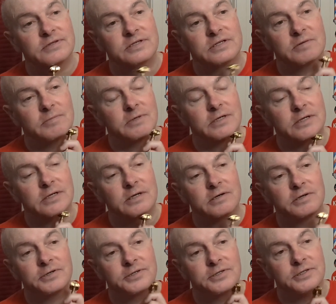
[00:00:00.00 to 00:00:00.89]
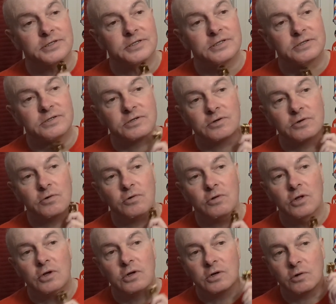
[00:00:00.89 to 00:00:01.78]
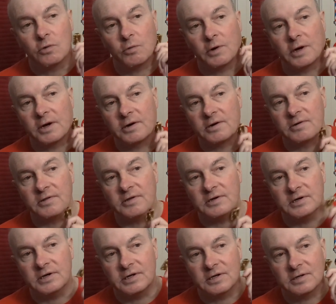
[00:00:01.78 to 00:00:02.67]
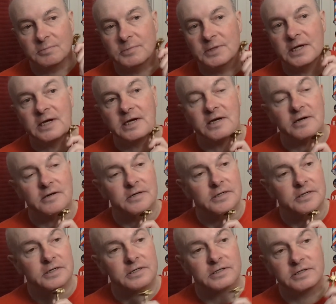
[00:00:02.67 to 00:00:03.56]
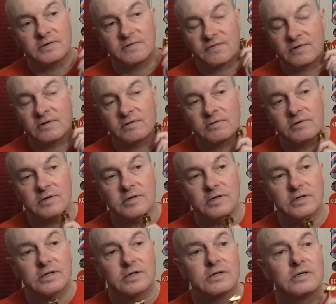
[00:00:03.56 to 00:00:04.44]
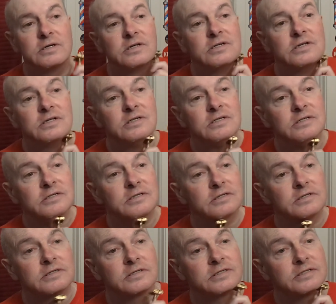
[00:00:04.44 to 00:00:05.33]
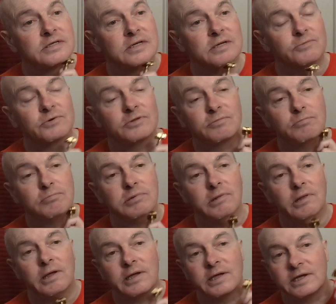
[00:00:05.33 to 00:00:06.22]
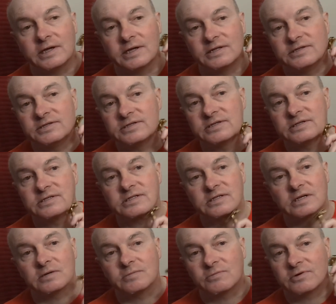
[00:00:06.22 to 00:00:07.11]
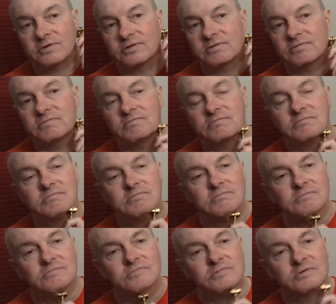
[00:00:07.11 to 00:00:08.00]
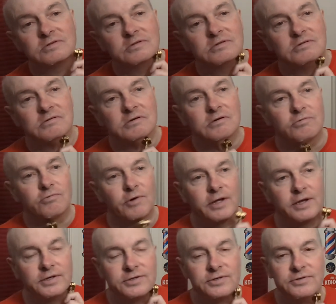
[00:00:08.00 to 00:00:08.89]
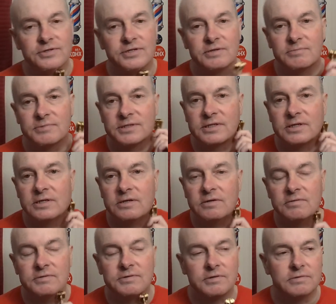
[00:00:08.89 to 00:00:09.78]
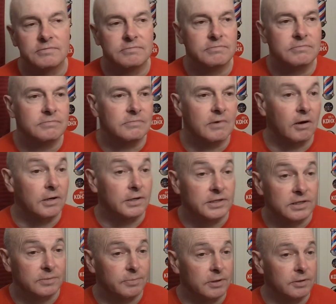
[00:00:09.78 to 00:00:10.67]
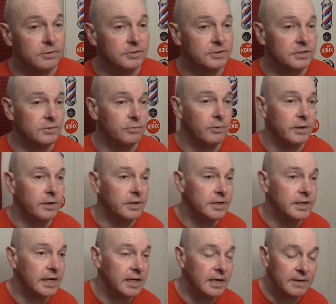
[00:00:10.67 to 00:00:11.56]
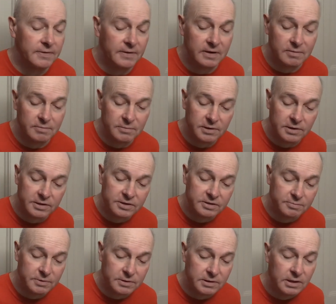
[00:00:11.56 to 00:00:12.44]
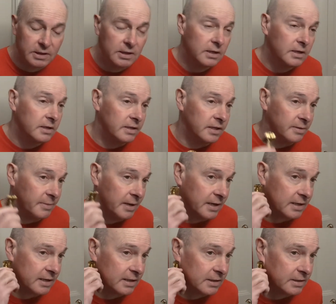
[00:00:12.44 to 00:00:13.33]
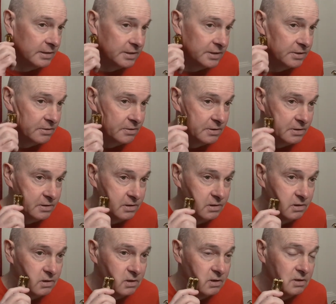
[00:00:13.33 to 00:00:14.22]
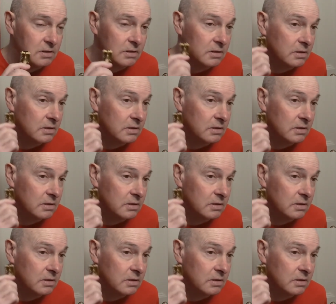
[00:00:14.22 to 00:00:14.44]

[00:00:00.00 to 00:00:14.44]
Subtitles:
than somebody else's, and you'll wear the nib down in a different way. Same with blades, same with razors themselves aren't supposed to wear down that much, but they might get a certain